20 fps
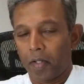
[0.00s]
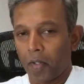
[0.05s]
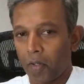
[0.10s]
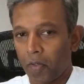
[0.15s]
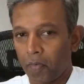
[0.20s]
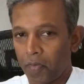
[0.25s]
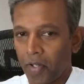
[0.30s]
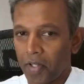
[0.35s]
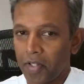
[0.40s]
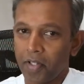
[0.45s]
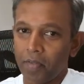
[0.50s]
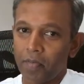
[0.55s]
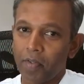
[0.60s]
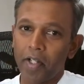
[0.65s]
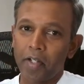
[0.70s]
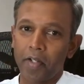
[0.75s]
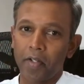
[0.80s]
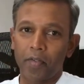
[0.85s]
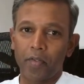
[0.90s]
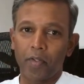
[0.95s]
Hello friends, how
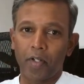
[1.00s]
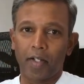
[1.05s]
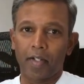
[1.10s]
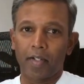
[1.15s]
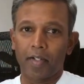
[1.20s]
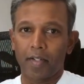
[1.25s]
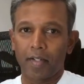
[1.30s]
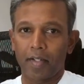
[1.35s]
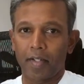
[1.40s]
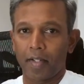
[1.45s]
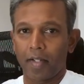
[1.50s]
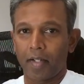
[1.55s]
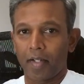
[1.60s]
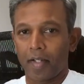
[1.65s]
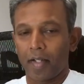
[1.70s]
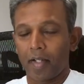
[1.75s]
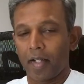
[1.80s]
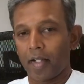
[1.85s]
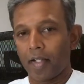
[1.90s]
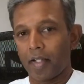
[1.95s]
are you doing today?
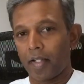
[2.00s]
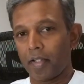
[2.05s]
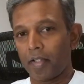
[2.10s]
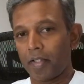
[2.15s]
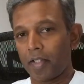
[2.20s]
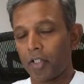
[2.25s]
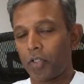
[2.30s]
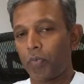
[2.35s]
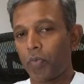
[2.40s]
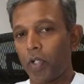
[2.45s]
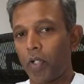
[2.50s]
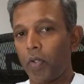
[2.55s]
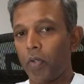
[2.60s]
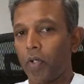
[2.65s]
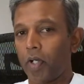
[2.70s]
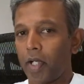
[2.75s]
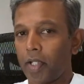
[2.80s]
In this video,